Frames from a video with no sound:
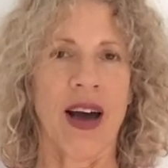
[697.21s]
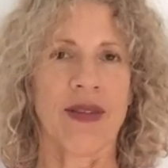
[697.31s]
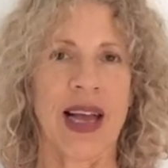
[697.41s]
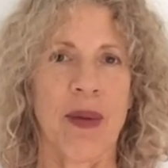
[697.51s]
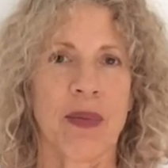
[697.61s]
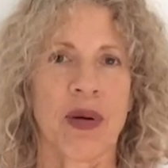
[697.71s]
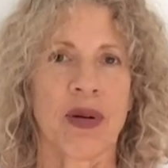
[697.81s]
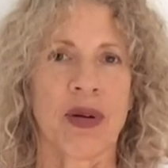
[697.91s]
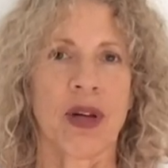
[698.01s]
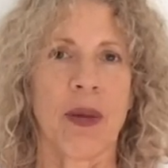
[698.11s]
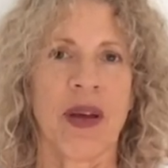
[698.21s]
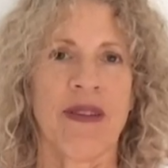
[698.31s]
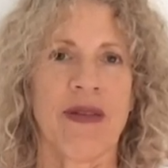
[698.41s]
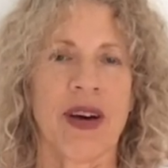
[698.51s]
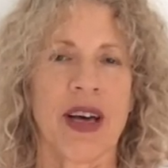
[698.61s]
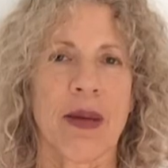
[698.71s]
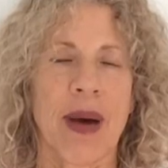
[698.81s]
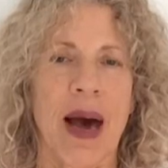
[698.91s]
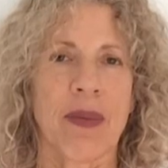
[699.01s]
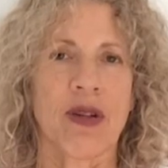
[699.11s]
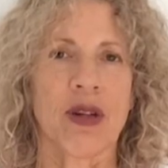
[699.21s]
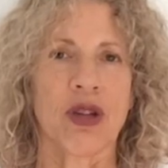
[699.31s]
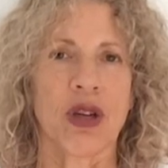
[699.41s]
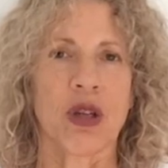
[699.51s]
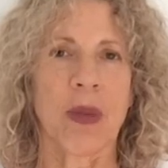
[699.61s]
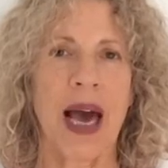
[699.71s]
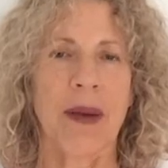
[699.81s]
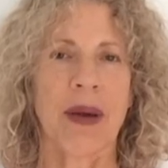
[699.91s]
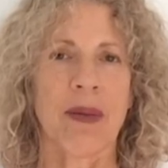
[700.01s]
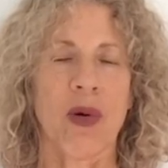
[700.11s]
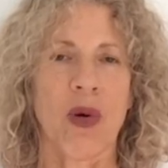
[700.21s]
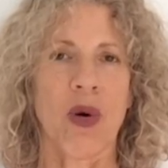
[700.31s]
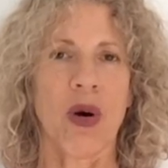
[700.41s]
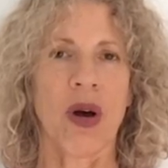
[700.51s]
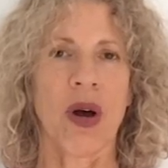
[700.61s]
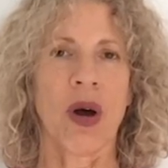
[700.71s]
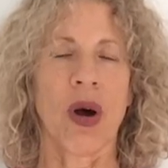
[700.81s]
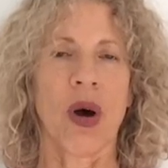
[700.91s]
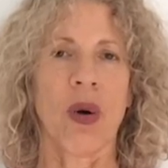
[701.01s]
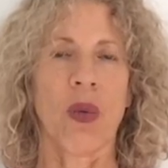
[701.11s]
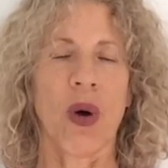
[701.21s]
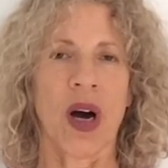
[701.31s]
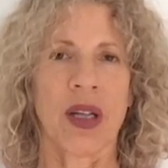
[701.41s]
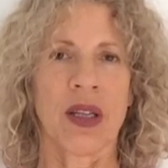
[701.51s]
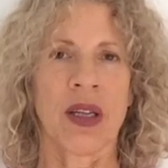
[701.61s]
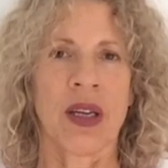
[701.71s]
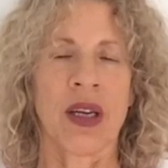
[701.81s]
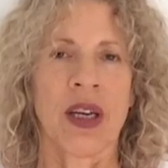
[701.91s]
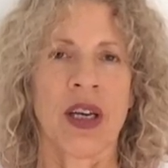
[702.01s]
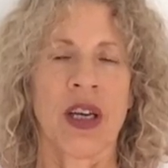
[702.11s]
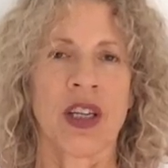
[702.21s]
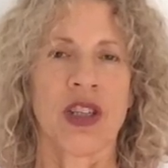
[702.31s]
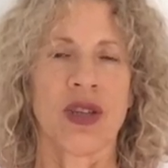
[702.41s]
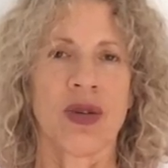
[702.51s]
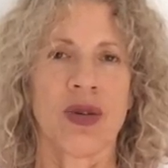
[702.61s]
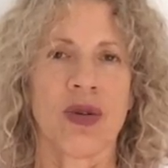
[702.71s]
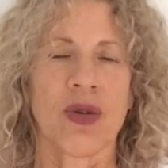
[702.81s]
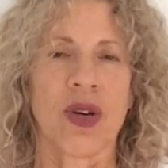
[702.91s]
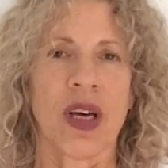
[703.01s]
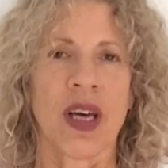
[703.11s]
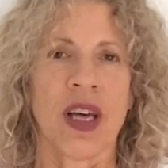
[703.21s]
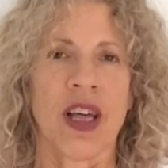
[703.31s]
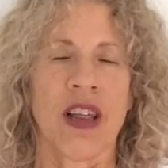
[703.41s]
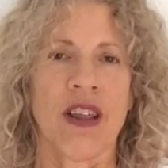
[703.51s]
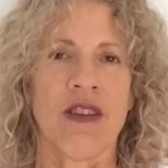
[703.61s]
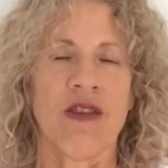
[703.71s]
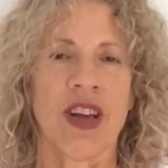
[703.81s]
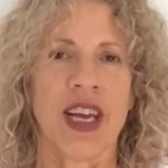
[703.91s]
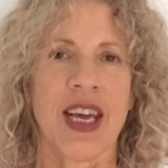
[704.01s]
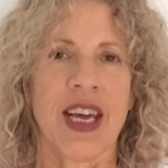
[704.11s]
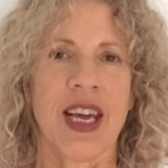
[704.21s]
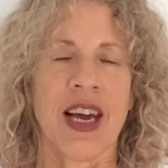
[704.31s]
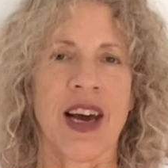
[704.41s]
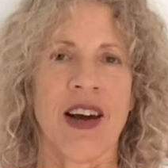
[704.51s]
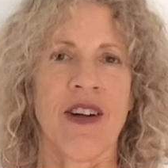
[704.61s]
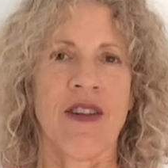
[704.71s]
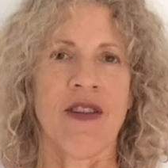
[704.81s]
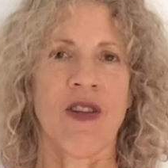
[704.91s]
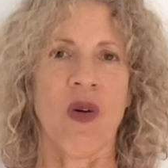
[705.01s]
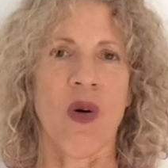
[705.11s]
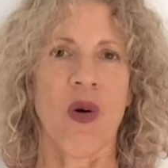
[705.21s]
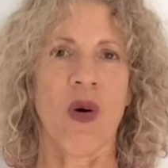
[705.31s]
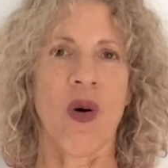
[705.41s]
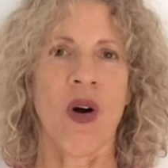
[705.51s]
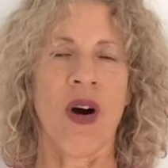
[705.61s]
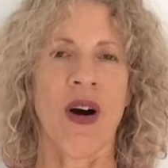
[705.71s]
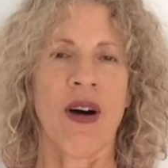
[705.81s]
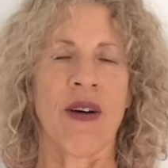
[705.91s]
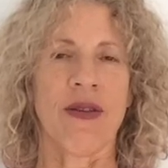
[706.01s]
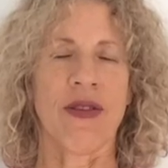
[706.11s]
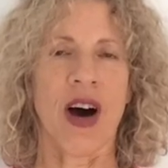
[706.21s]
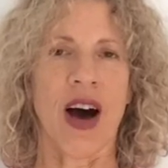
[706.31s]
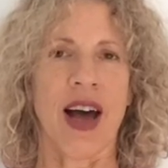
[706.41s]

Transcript: Now pull a bit further back. Put those shoulders back a bit more. 1, 2, 3, 4, 5.